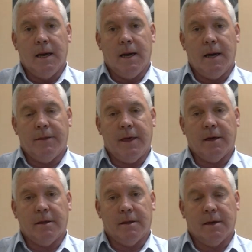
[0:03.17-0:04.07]

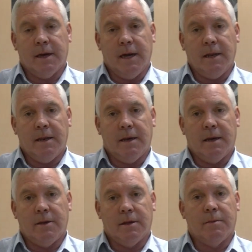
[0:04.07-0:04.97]
Thanks again.
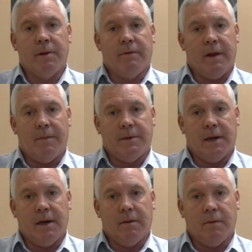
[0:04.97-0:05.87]
Just a bit of an
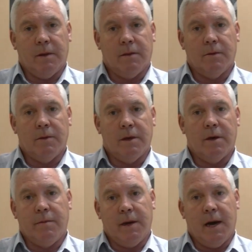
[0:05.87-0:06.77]
update with all
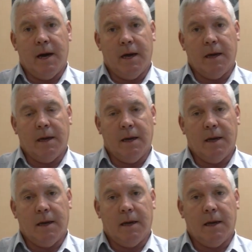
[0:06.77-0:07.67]
the
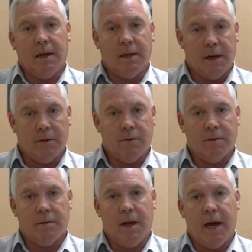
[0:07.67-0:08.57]
EBA
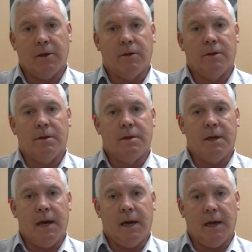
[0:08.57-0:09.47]
industrial
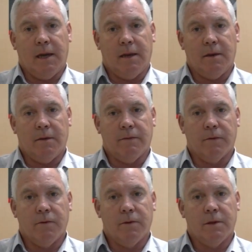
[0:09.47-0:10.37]
actions, and of
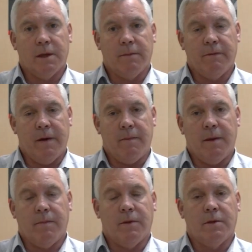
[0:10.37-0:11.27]
course some of our
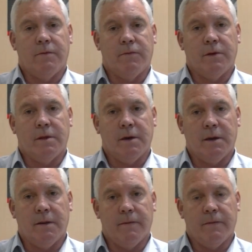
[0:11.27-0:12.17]
members have
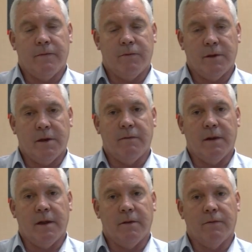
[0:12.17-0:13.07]
received
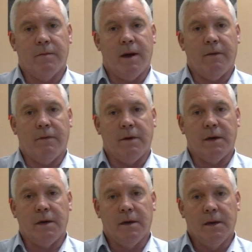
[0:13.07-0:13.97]
letters from
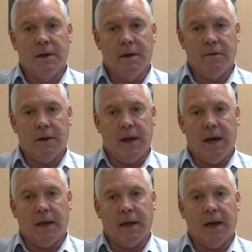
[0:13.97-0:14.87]
AV
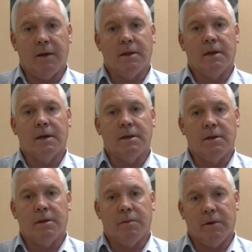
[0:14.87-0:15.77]
regarding counselling and
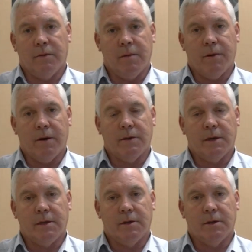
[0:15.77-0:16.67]
disciplinary
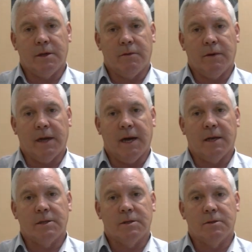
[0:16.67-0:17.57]
processes in
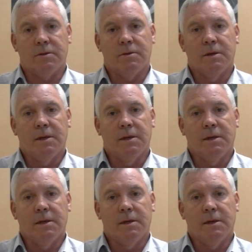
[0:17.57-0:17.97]
regard to